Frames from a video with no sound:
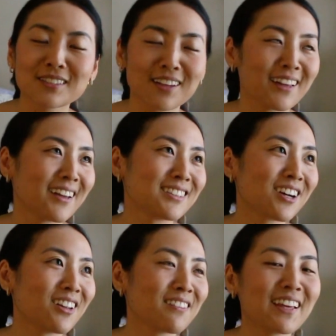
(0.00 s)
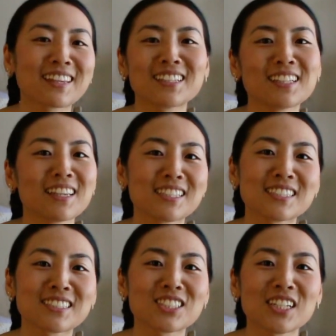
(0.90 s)
and all of like the
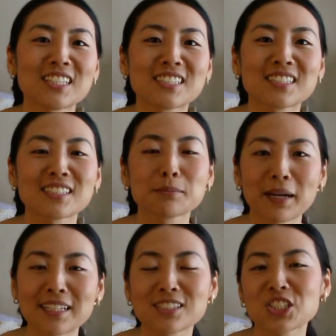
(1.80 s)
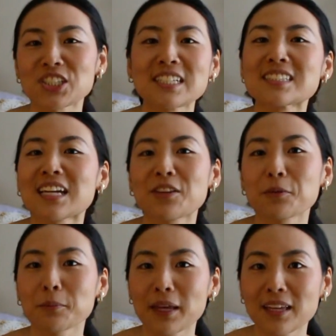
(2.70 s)
delicious spice treats that
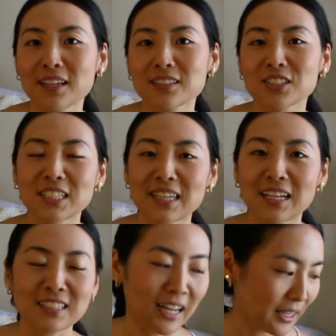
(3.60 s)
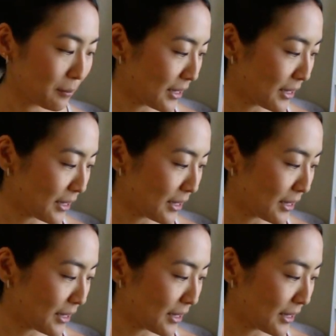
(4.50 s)
you make during that time.